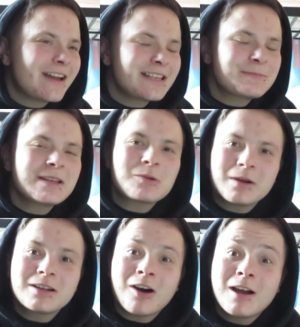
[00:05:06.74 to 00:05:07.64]
That's been
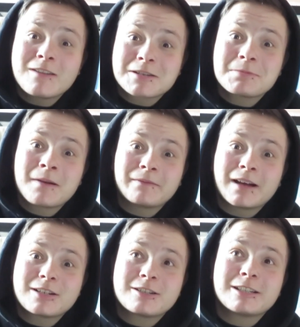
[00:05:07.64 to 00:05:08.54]
quite high this month
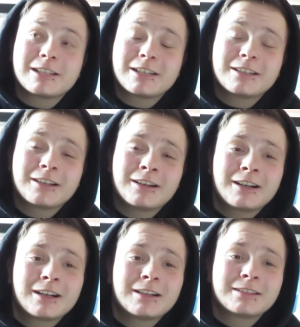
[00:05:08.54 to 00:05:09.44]
actually.
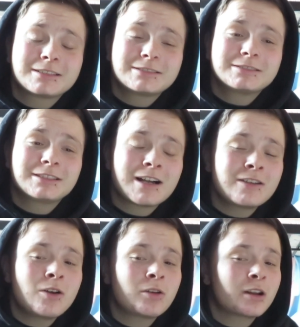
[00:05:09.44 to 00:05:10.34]
Uh,
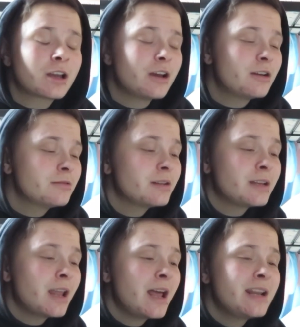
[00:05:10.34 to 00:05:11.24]
I'm not gonna go
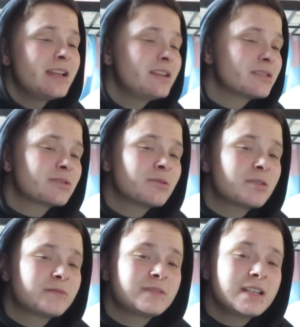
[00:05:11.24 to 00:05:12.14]
in any
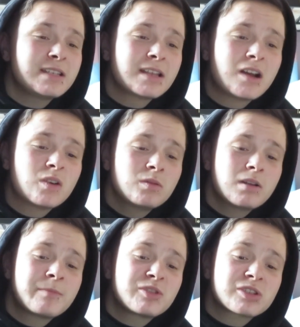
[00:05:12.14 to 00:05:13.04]
sort of detail.
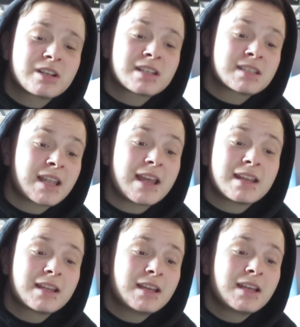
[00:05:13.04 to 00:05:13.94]
I'm just gonna
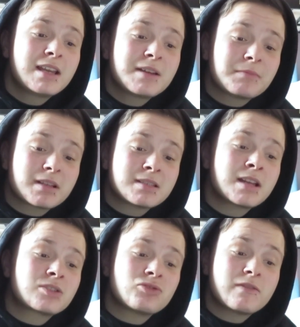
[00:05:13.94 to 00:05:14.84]
say my
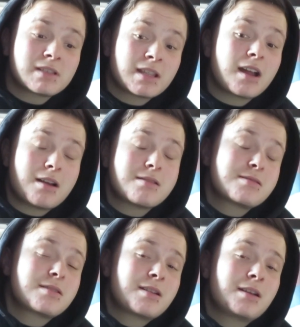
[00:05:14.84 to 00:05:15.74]
sex drive is there.
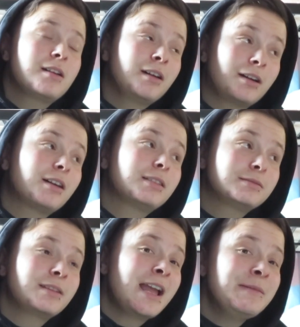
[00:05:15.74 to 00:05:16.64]
Uh,
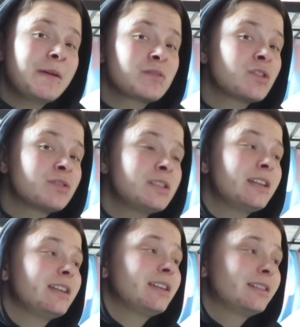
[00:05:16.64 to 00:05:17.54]
eight months on
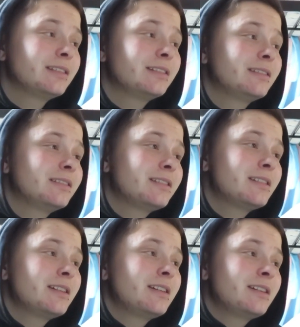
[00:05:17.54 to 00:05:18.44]
T.
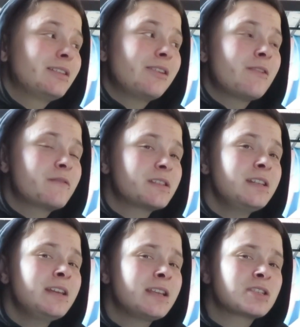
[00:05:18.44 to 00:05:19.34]

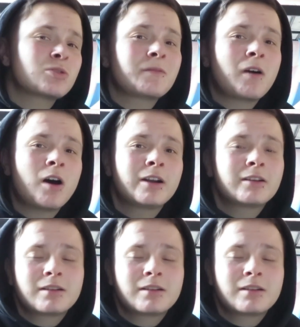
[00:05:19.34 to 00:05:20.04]
Obviously, it's sort of higher.